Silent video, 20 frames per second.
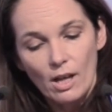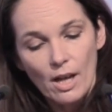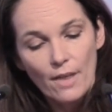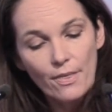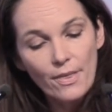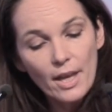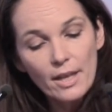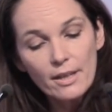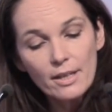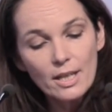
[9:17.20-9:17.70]

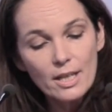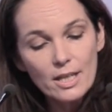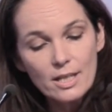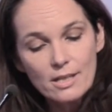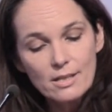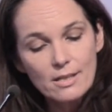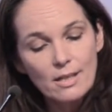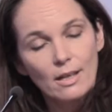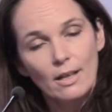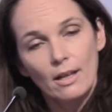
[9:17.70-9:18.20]
And then
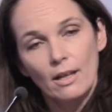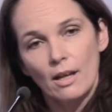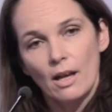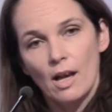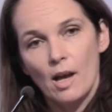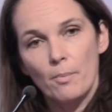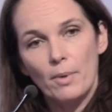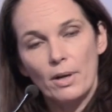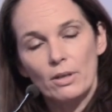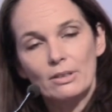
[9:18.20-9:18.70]
it's
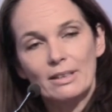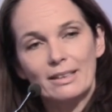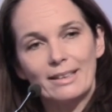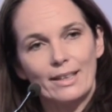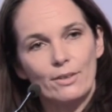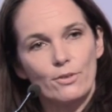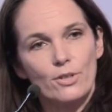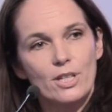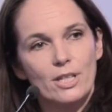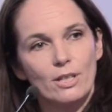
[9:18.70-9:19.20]
about
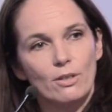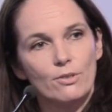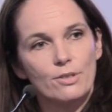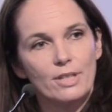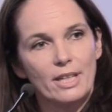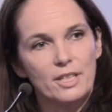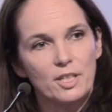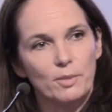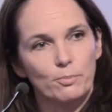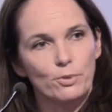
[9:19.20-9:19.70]
clarity on
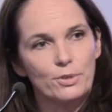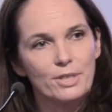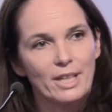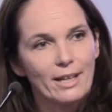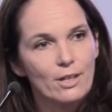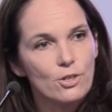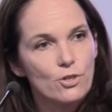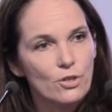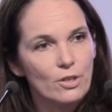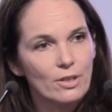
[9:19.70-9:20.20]
data
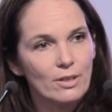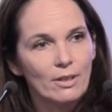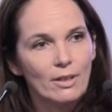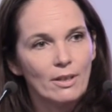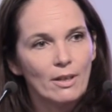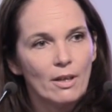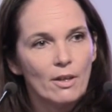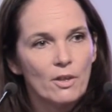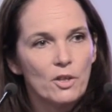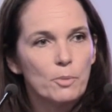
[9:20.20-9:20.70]
protection,
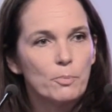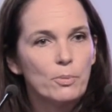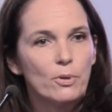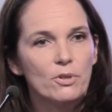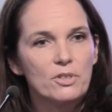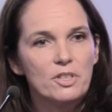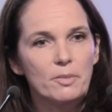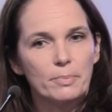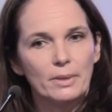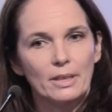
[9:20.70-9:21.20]
the
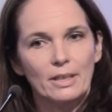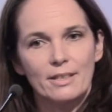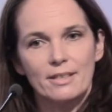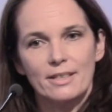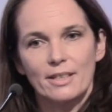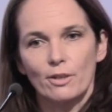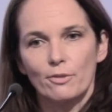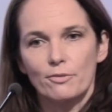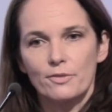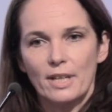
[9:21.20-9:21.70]

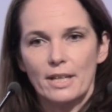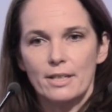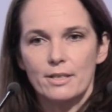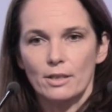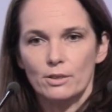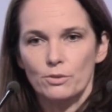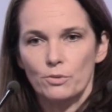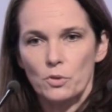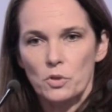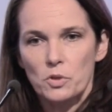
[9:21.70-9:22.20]
portability of
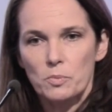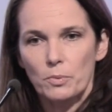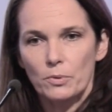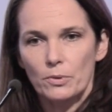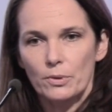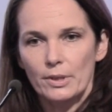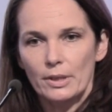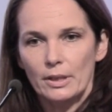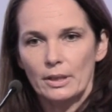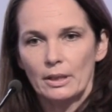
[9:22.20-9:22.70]
data
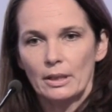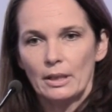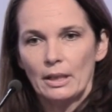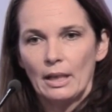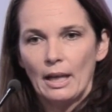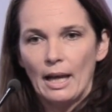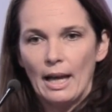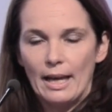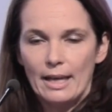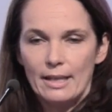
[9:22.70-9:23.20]
cross-border,
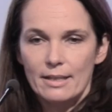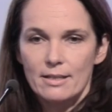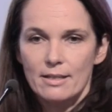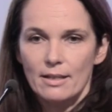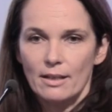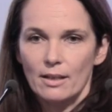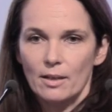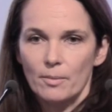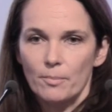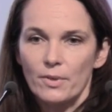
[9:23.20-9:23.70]
and
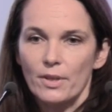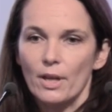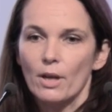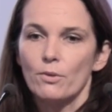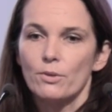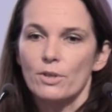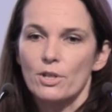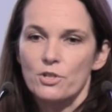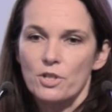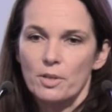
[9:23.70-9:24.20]
the
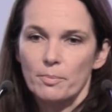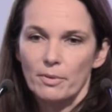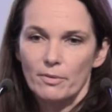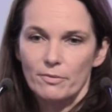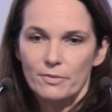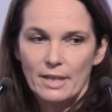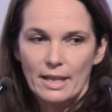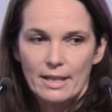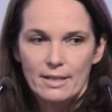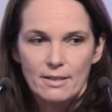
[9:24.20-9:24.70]
ownership
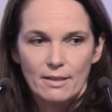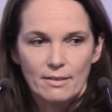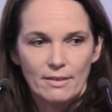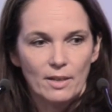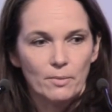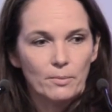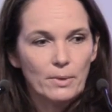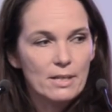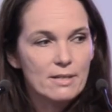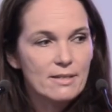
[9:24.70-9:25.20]
of data
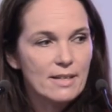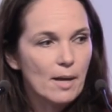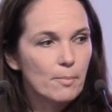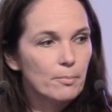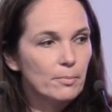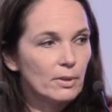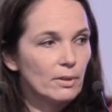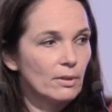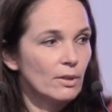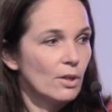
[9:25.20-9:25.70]
that we
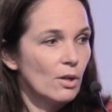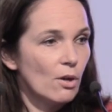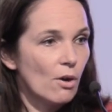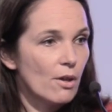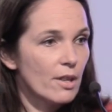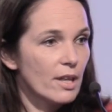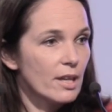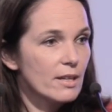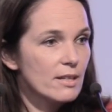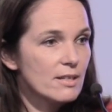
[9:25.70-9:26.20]
assemble
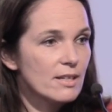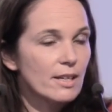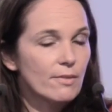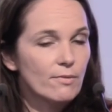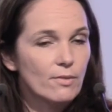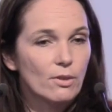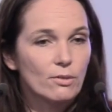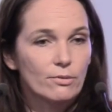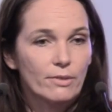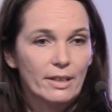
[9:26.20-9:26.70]
or that is
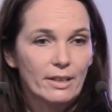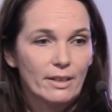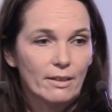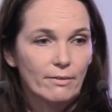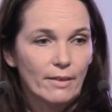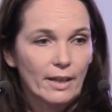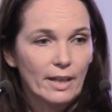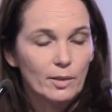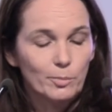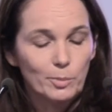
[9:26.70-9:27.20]
even already
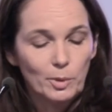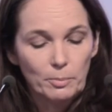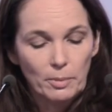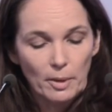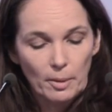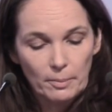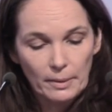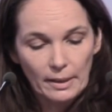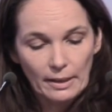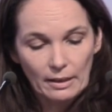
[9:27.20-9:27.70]
available
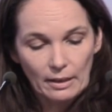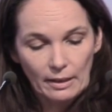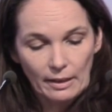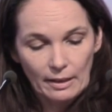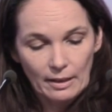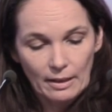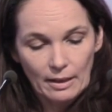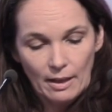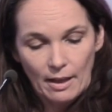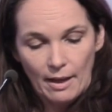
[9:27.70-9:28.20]

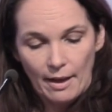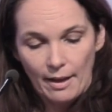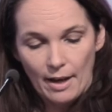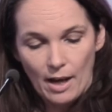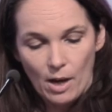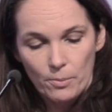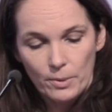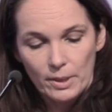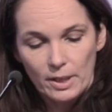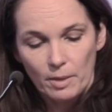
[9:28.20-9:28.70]
publicly, and
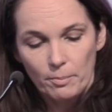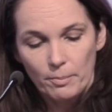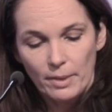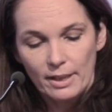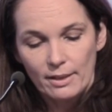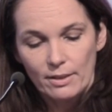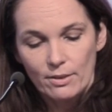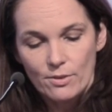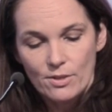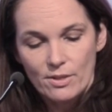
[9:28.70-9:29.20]
how we can
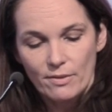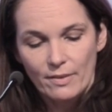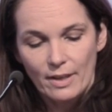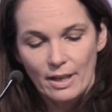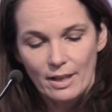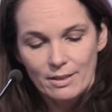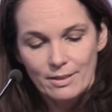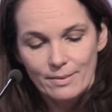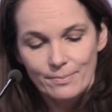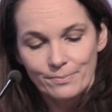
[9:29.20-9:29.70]
make use of
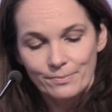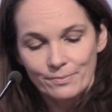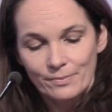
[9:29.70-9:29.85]
that.